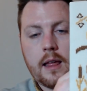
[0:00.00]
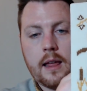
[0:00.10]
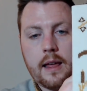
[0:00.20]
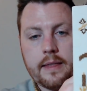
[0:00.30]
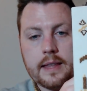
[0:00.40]

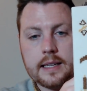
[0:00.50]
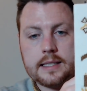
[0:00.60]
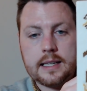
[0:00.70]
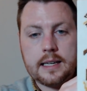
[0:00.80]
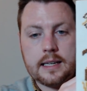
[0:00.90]
And this
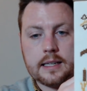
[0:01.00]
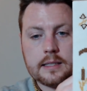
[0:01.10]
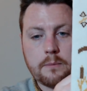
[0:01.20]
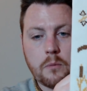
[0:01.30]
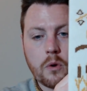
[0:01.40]

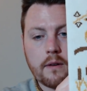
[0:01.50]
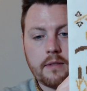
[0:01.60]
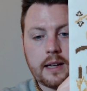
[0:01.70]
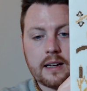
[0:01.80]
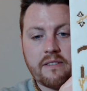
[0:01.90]
is more of
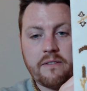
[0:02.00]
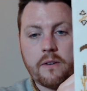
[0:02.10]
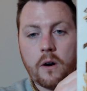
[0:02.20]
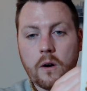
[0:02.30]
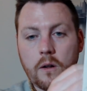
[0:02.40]
like a
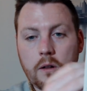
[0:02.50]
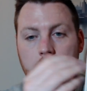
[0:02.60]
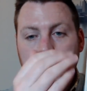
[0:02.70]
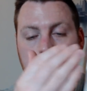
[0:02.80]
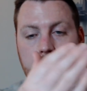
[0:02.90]

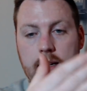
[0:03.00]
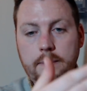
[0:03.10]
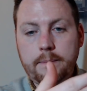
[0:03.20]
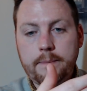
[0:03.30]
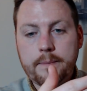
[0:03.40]
fall
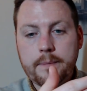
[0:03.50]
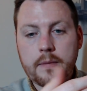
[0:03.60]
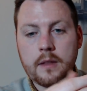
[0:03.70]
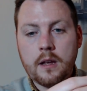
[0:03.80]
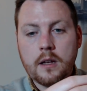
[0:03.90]
theme.
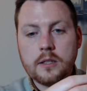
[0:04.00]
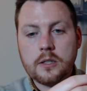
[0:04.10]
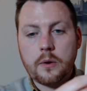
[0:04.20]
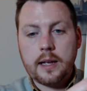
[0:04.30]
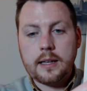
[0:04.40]

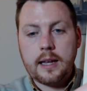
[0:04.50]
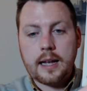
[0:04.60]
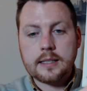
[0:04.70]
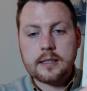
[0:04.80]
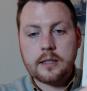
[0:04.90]
So it
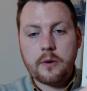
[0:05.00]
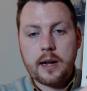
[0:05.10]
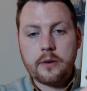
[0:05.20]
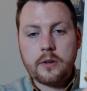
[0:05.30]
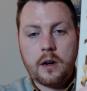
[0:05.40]
has the
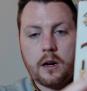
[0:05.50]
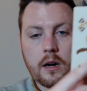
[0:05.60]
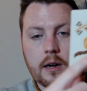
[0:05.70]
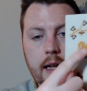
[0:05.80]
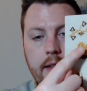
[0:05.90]

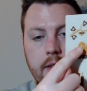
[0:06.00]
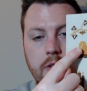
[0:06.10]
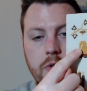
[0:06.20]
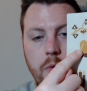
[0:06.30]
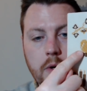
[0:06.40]
groundhog and the
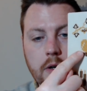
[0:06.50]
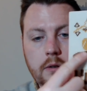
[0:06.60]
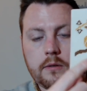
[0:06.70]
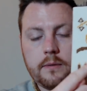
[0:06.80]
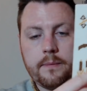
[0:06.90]

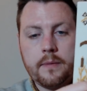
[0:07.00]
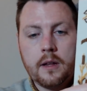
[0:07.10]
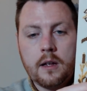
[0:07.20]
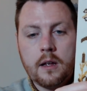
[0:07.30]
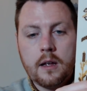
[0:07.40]
squirrel
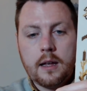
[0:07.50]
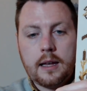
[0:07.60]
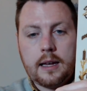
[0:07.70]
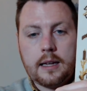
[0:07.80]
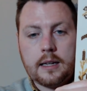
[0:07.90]

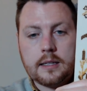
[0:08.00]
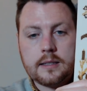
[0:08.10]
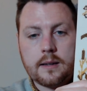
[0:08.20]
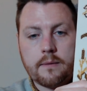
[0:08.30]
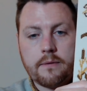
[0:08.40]
eating
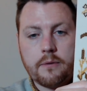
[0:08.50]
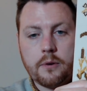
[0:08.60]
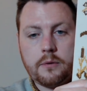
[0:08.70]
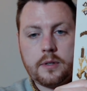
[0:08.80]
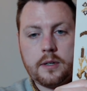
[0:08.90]
some
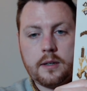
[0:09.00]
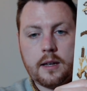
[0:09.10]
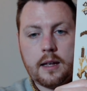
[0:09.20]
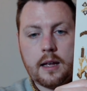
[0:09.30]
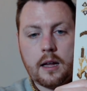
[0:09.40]
fruit,
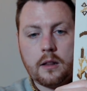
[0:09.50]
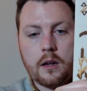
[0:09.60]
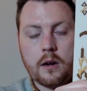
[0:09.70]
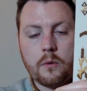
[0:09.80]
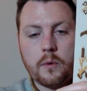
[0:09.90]

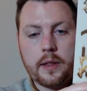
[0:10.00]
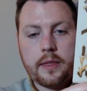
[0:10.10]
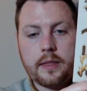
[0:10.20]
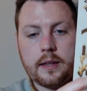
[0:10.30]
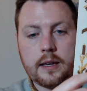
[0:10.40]
along with
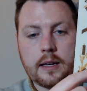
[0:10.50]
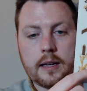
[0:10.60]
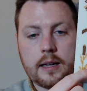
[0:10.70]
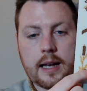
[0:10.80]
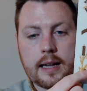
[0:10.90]

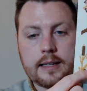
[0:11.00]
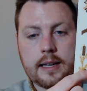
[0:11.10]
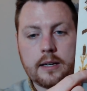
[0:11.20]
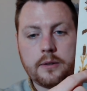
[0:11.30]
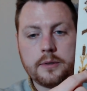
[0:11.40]
the
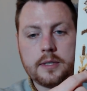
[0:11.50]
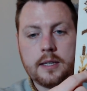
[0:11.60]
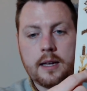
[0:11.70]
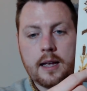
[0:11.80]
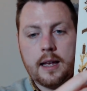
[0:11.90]
cattails
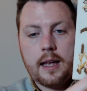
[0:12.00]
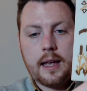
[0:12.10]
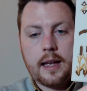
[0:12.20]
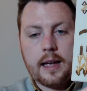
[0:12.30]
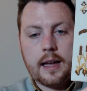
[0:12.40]

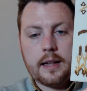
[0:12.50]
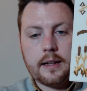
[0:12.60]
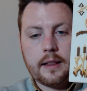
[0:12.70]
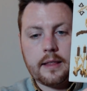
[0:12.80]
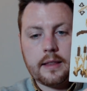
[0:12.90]

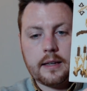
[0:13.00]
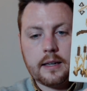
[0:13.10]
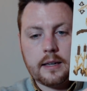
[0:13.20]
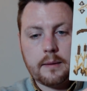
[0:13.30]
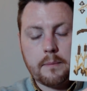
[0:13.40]
and
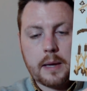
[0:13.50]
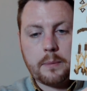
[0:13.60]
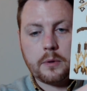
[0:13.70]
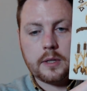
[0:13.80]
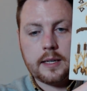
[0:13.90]
the
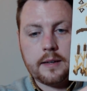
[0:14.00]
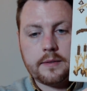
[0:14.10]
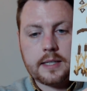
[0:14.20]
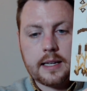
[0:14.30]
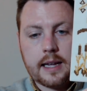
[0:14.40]
maple
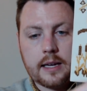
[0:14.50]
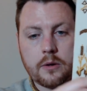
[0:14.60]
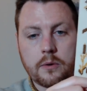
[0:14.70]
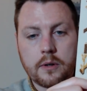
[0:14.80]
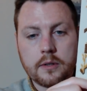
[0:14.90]
leaves and
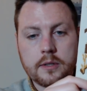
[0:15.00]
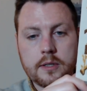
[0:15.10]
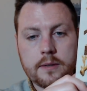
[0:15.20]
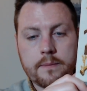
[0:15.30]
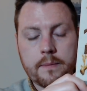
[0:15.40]
acorns.